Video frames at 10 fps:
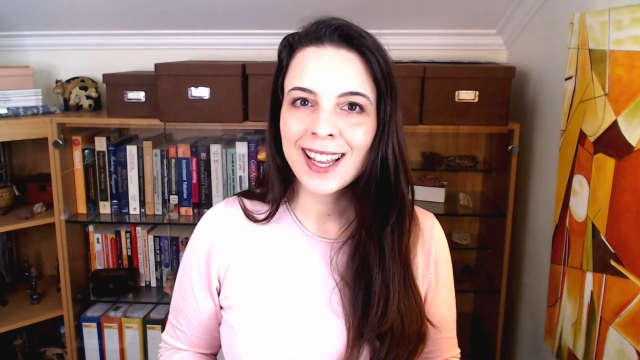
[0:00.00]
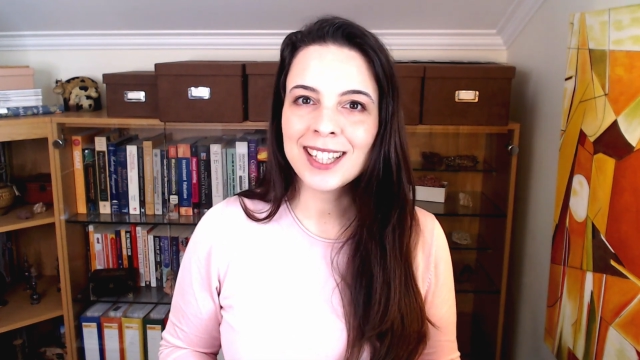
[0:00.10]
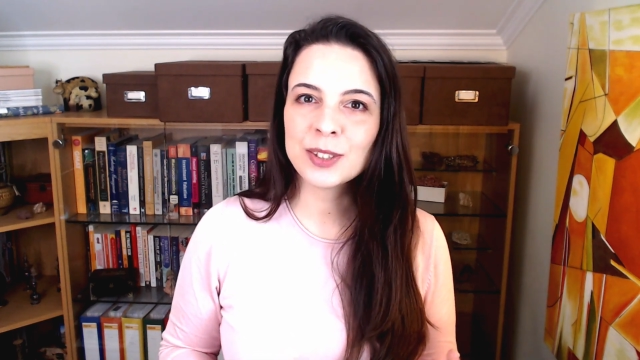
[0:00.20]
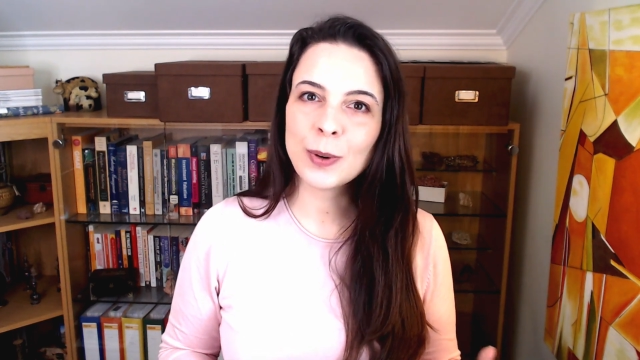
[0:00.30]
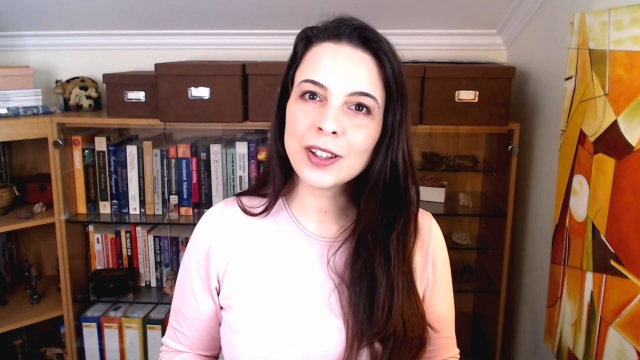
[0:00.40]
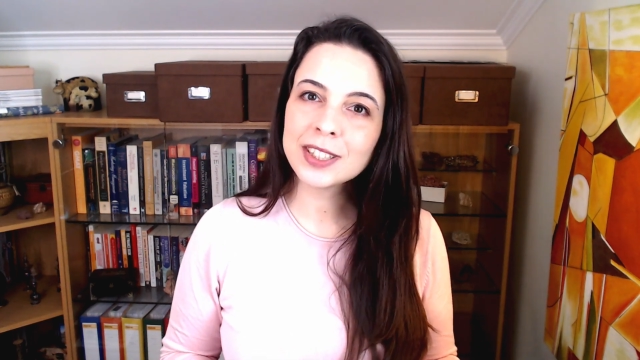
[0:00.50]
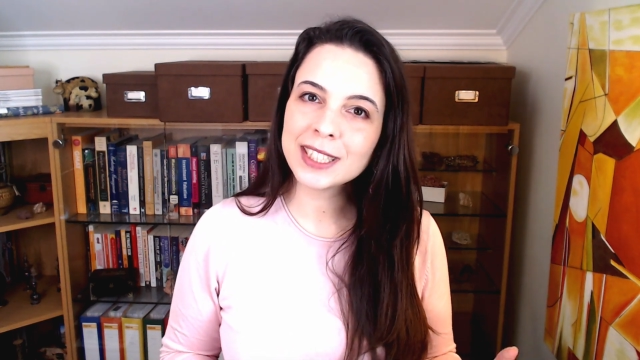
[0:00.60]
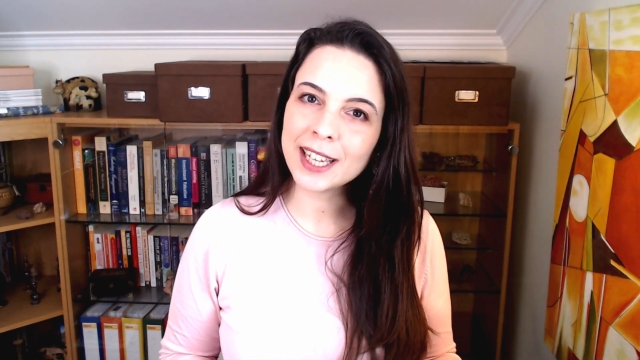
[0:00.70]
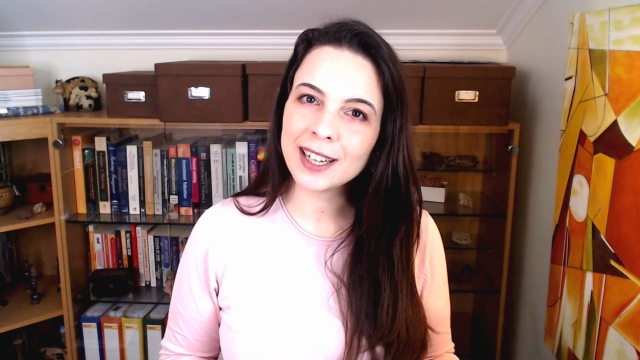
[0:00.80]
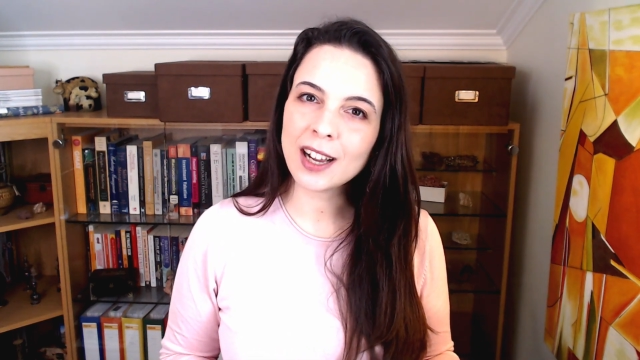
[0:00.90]
is whether the
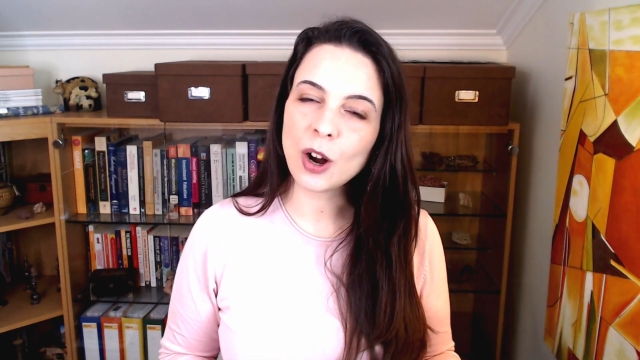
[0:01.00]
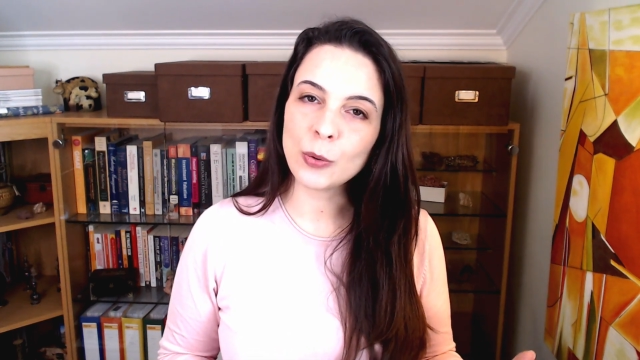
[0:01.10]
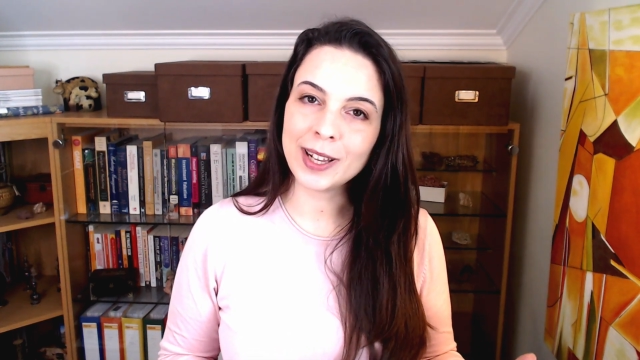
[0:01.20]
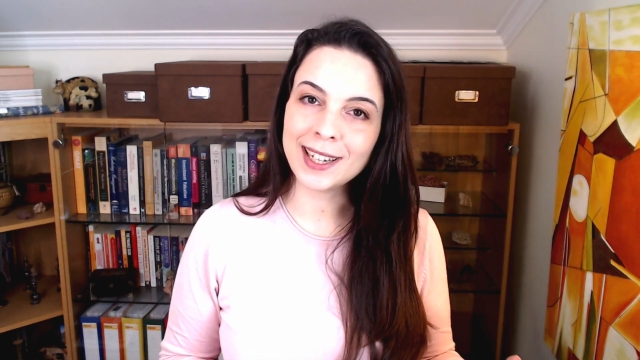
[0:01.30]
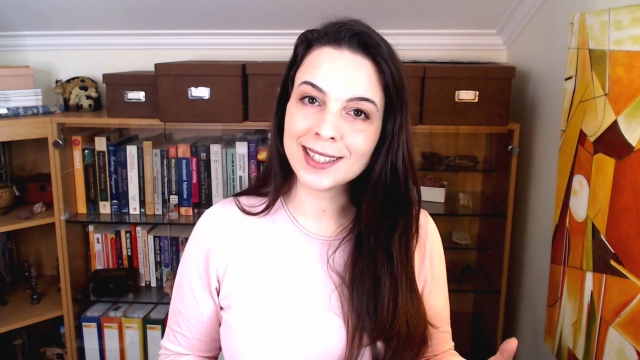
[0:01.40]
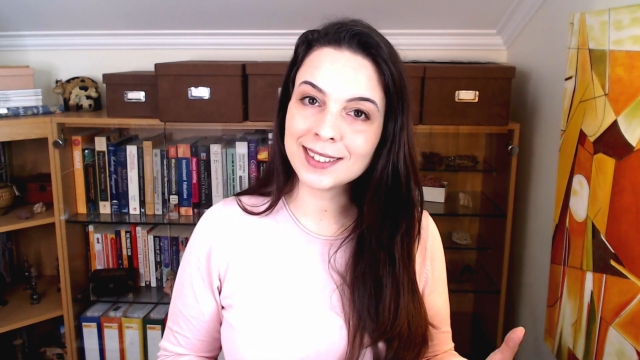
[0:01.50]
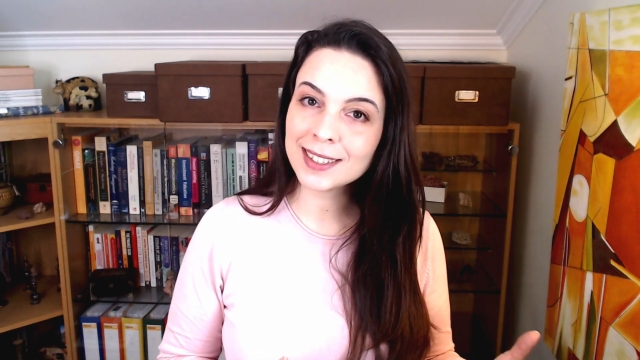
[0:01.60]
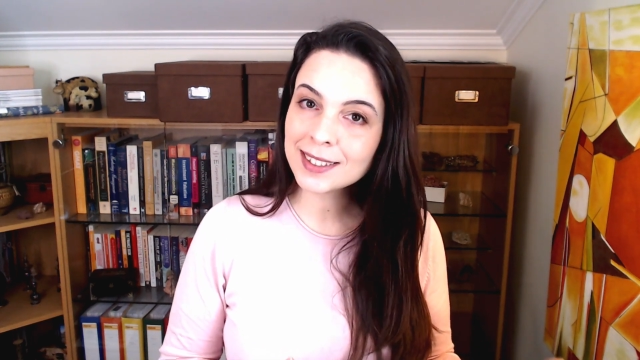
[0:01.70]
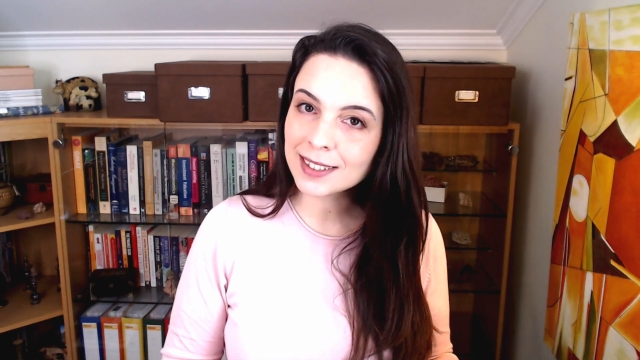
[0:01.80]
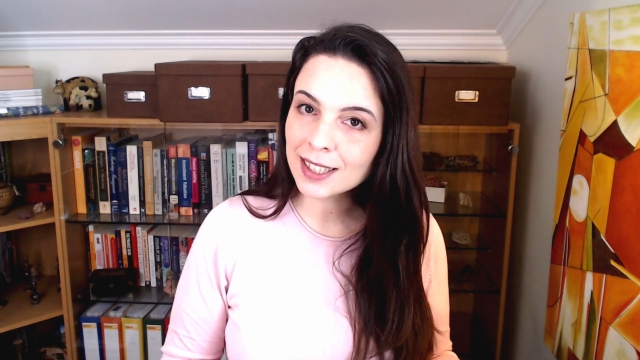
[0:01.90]
data already
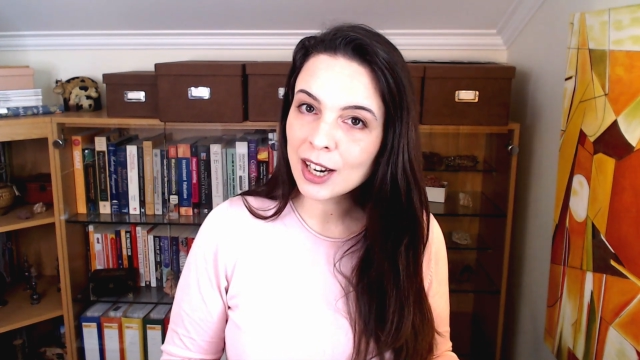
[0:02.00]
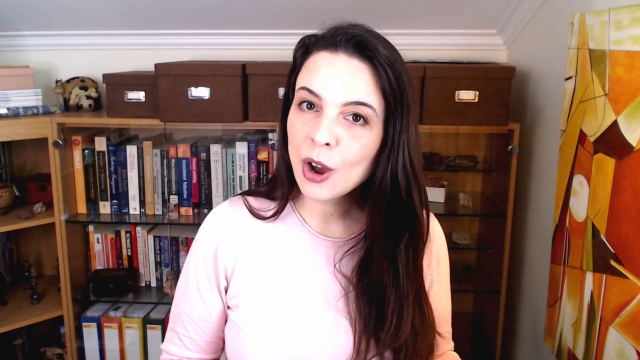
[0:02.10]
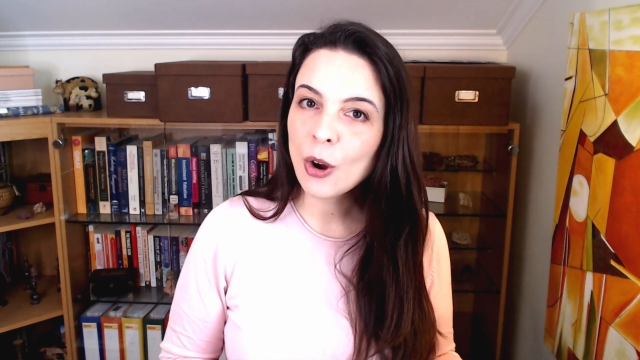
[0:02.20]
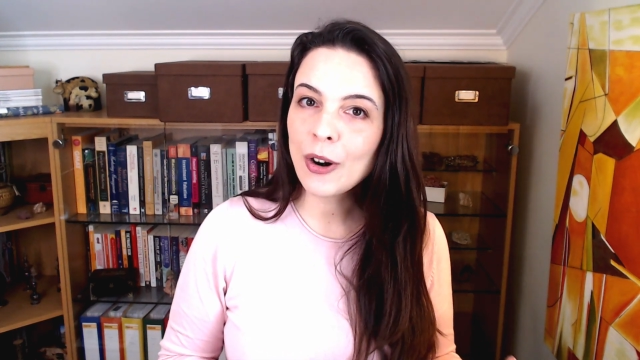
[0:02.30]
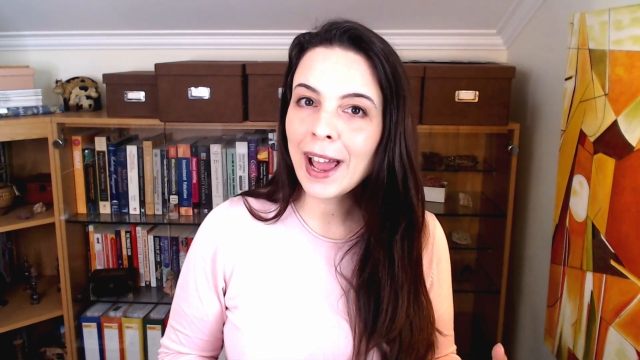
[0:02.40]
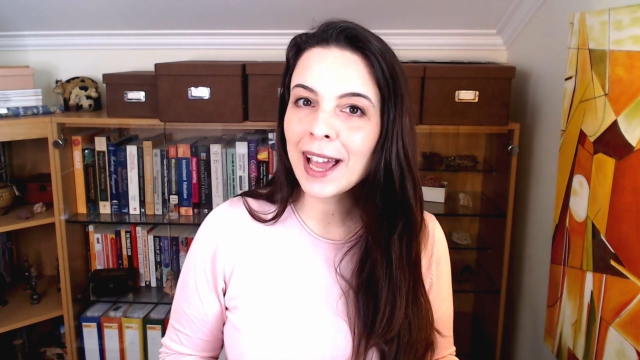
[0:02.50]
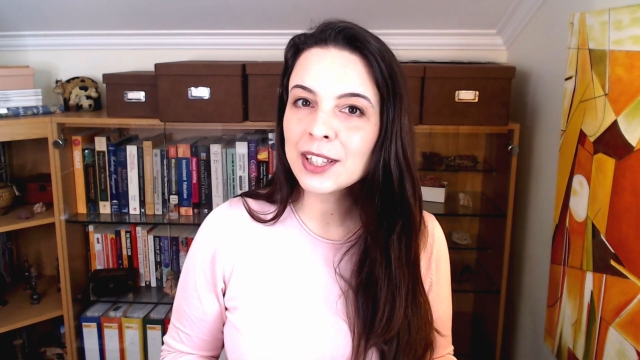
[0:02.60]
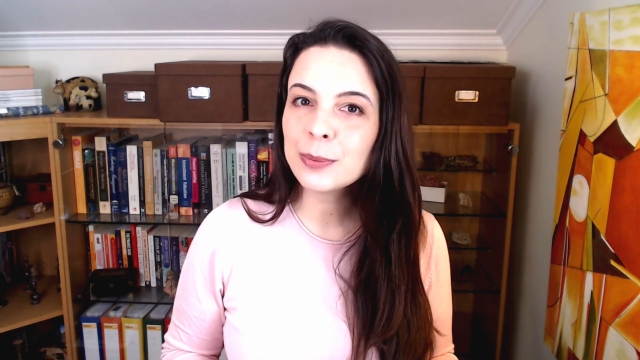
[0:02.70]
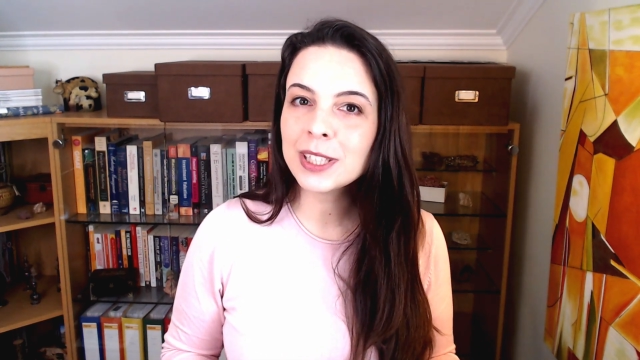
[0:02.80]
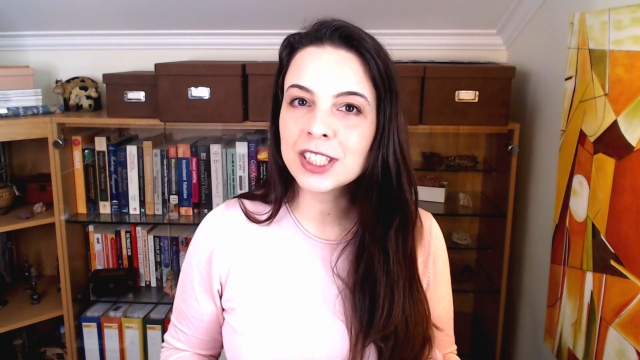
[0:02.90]
existed or had
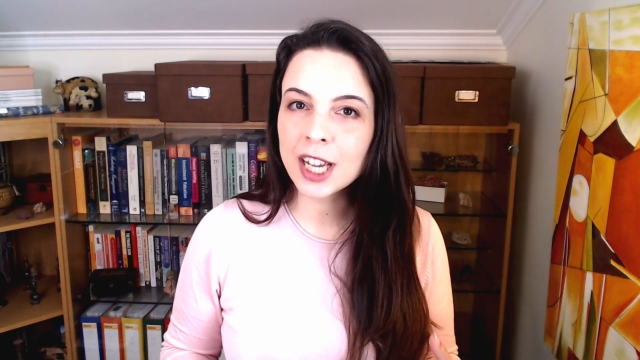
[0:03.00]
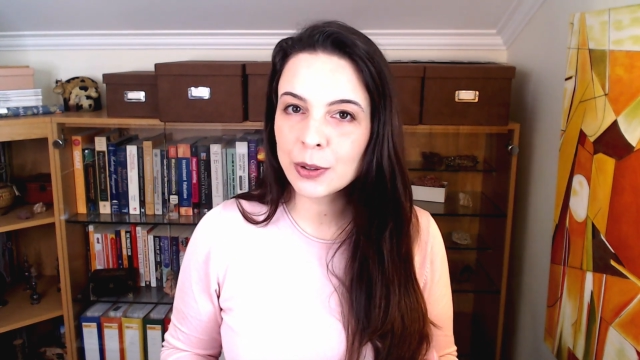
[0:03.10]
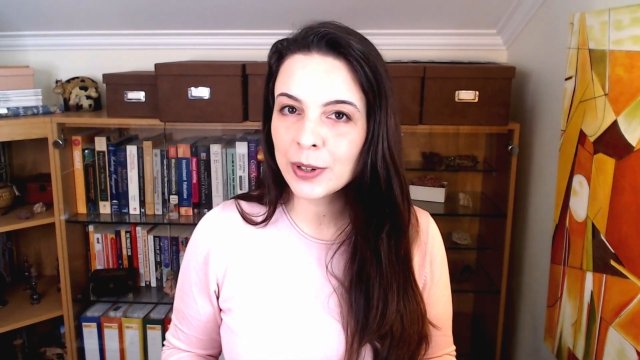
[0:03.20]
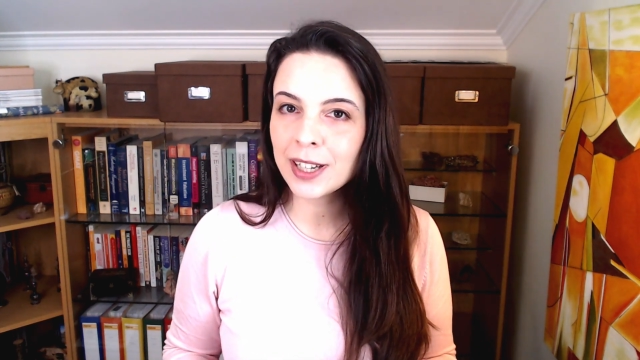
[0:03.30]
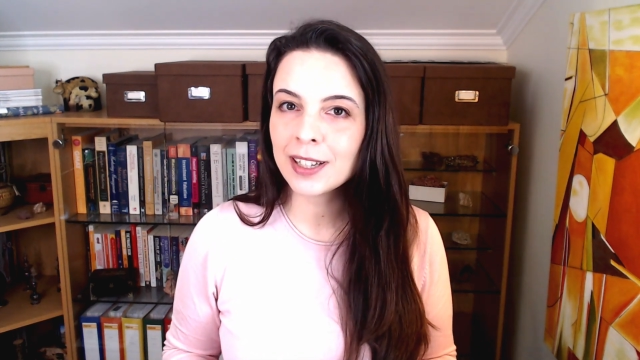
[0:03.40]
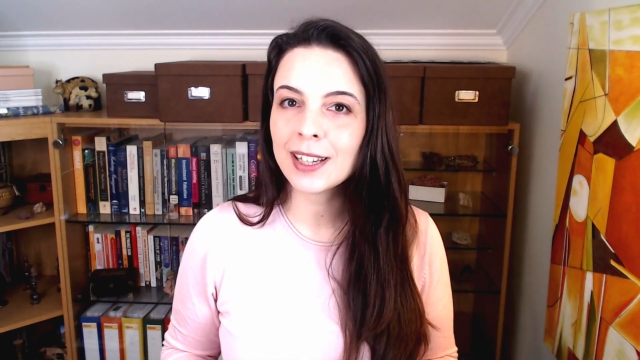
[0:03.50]
to be generated